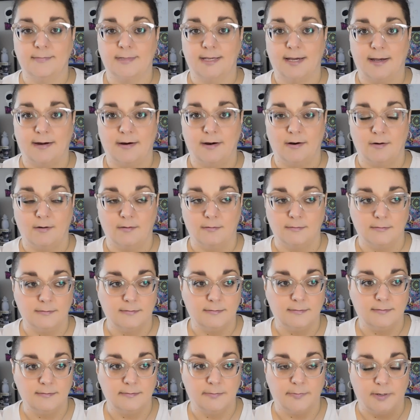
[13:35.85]
I don't know.
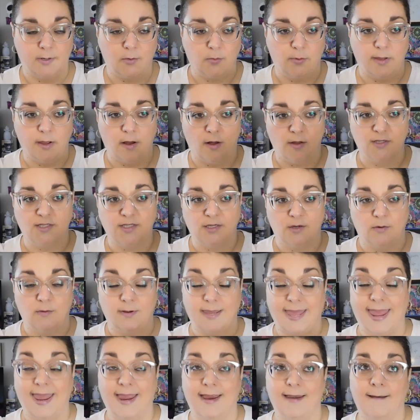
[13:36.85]
But we also
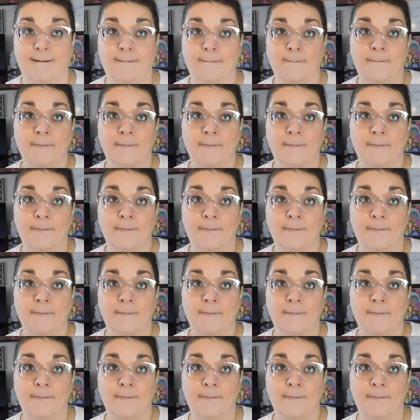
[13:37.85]
can't